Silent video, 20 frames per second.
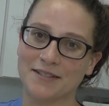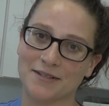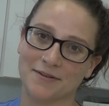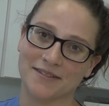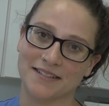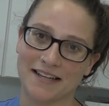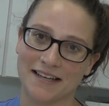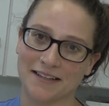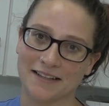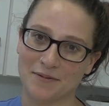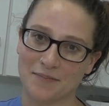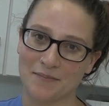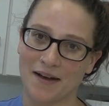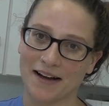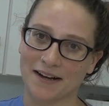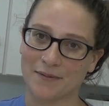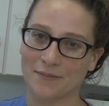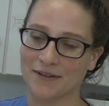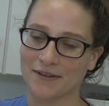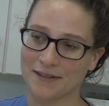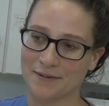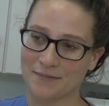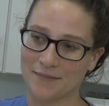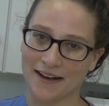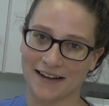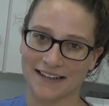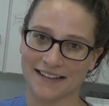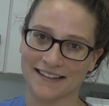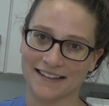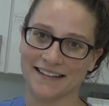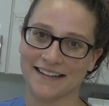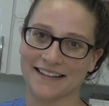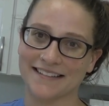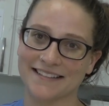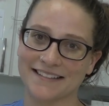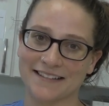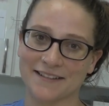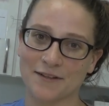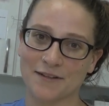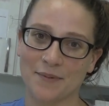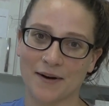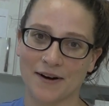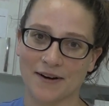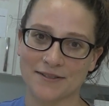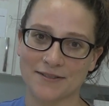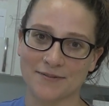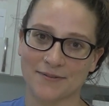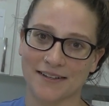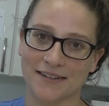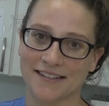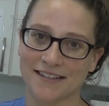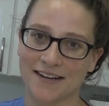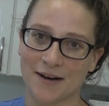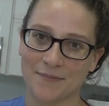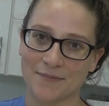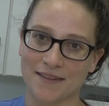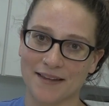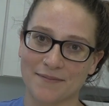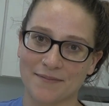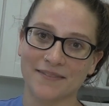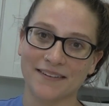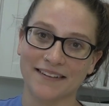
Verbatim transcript: So we'll take them back, put them back in the nest, and the parents re-adopt them.